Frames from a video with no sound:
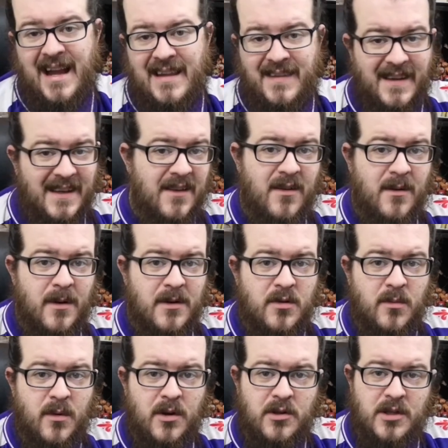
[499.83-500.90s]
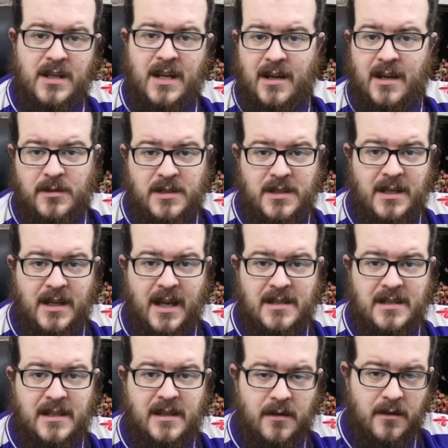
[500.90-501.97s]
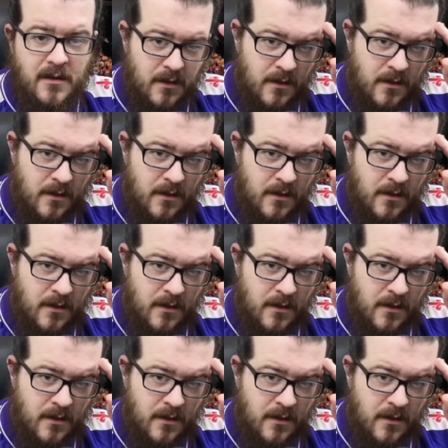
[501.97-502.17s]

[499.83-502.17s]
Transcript: thank you very much for watching. I will see you guys later.